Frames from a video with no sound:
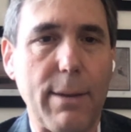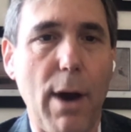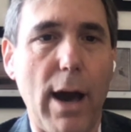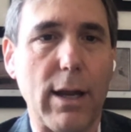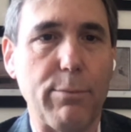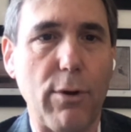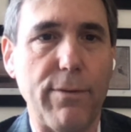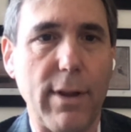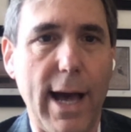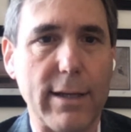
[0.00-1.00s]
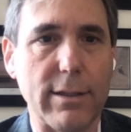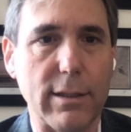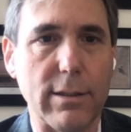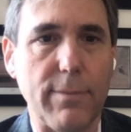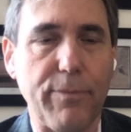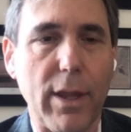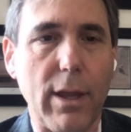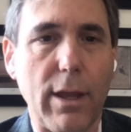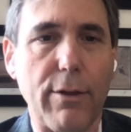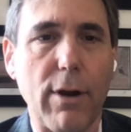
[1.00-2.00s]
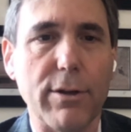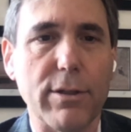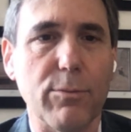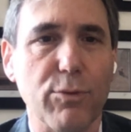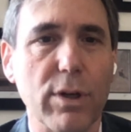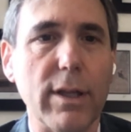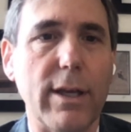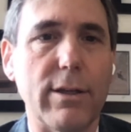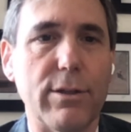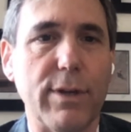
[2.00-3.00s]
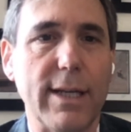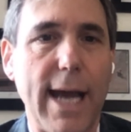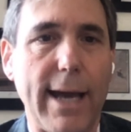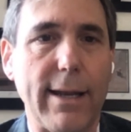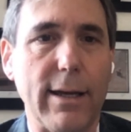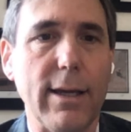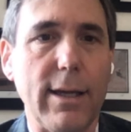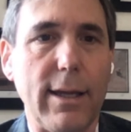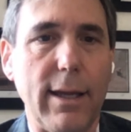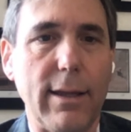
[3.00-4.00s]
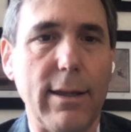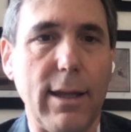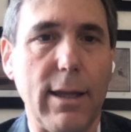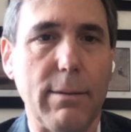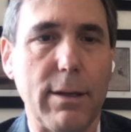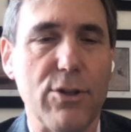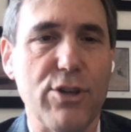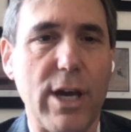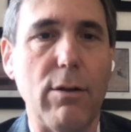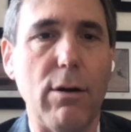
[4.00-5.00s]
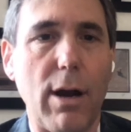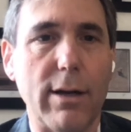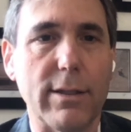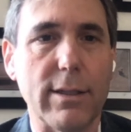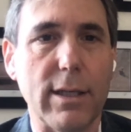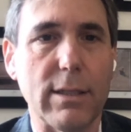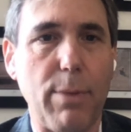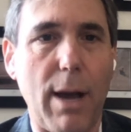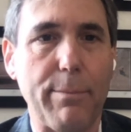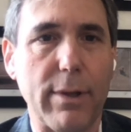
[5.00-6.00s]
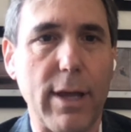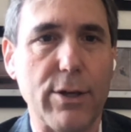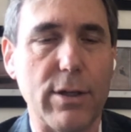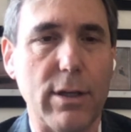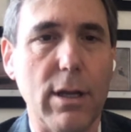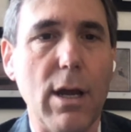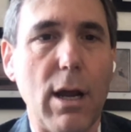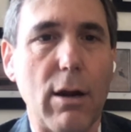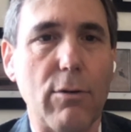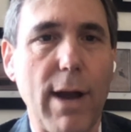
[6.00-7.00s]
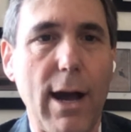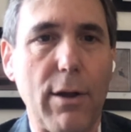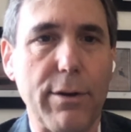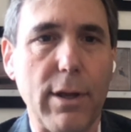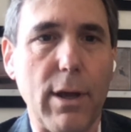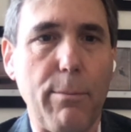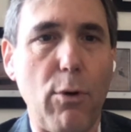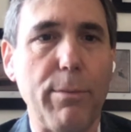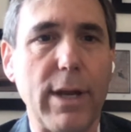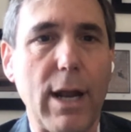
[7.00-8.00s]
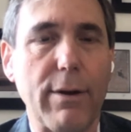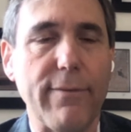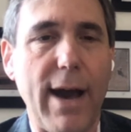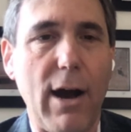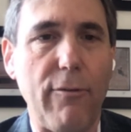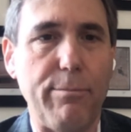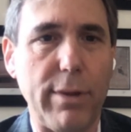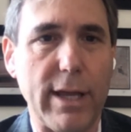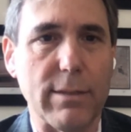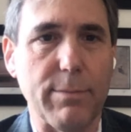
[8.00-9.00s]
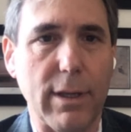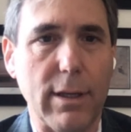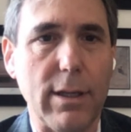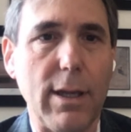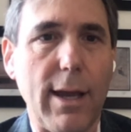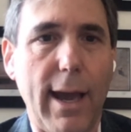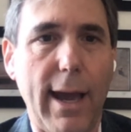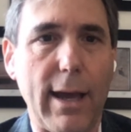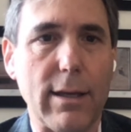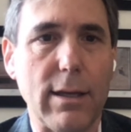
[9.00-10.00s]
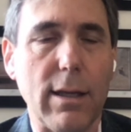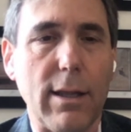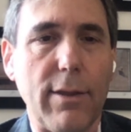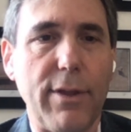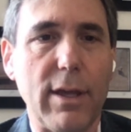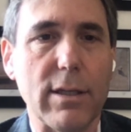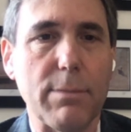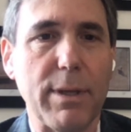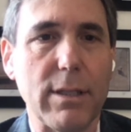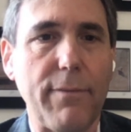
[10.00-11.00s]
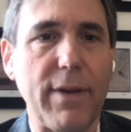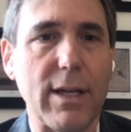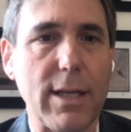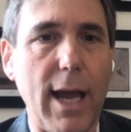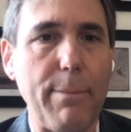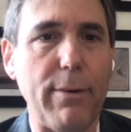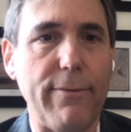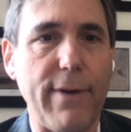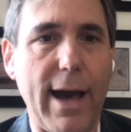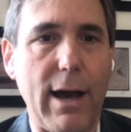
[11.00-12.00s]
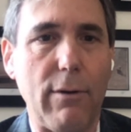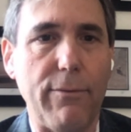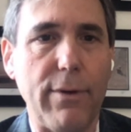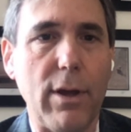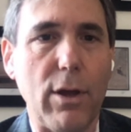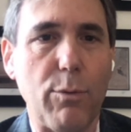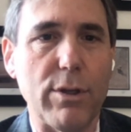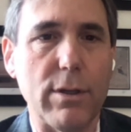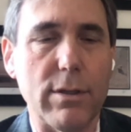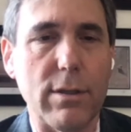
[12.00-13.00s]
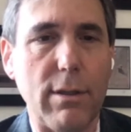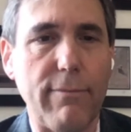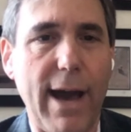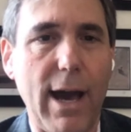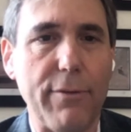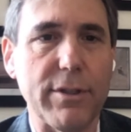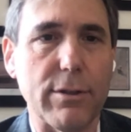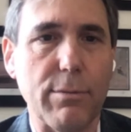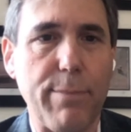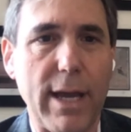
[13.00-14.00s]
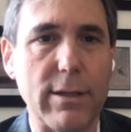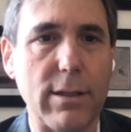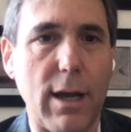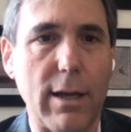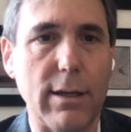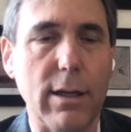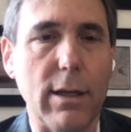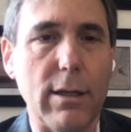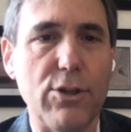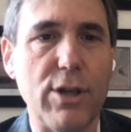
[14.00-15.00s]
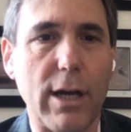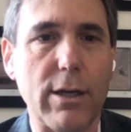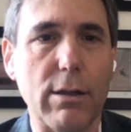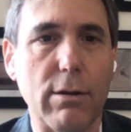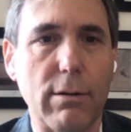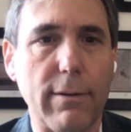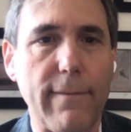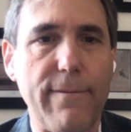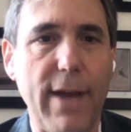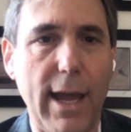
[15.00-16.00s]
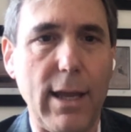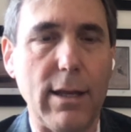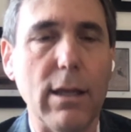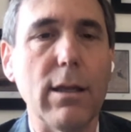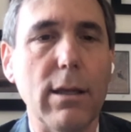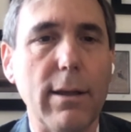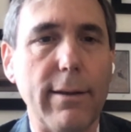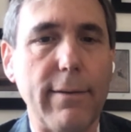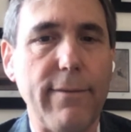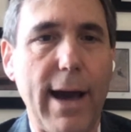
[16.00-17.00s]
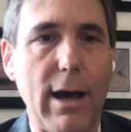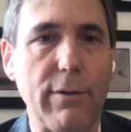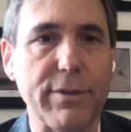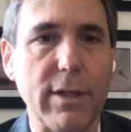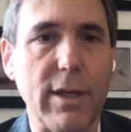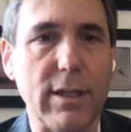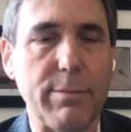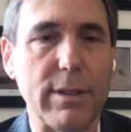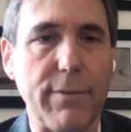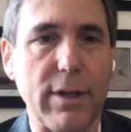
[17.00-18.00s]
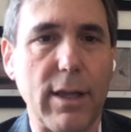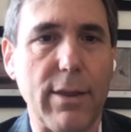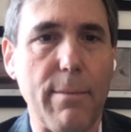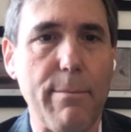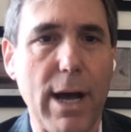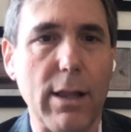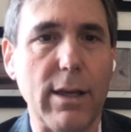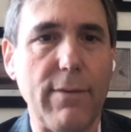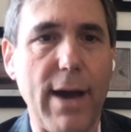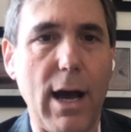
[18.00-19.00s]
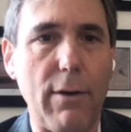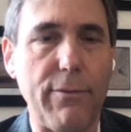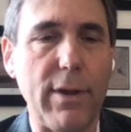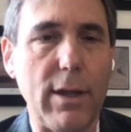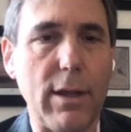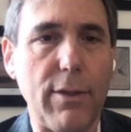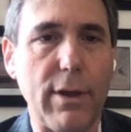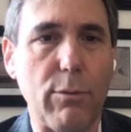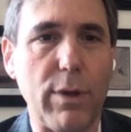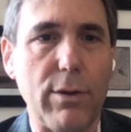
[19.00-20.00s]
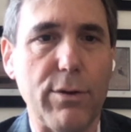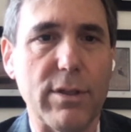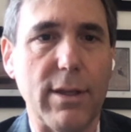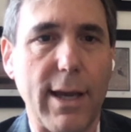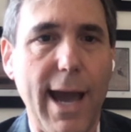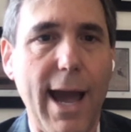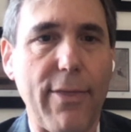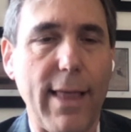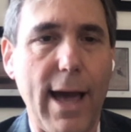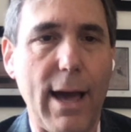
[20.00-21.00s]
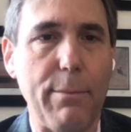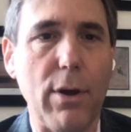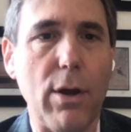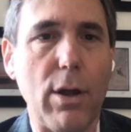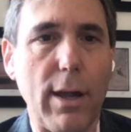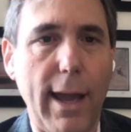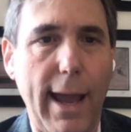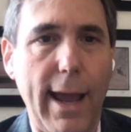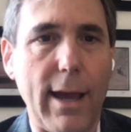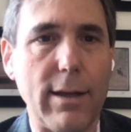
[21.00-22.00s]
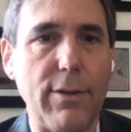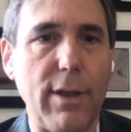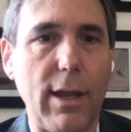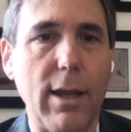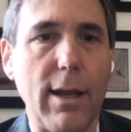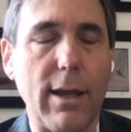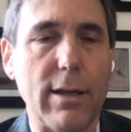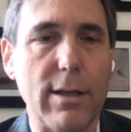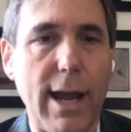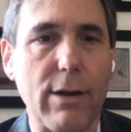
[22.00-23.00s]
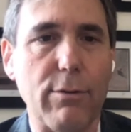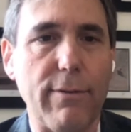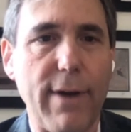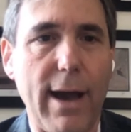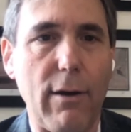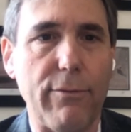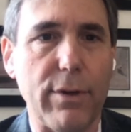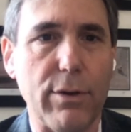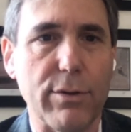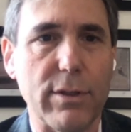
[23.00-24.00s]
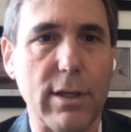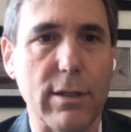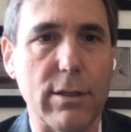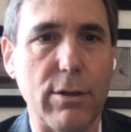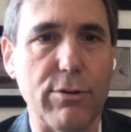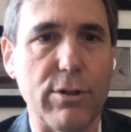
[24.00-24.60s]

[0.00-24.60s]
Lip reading: antibiotic prophylaxis. There are some really interesting data in the congenital heart disease population around pulmonary valve placement. And the specific type of valve, which is valves that are based on jugular vein valves, specifically the Melody valve that we use in the cath lab and the Contegra valve used in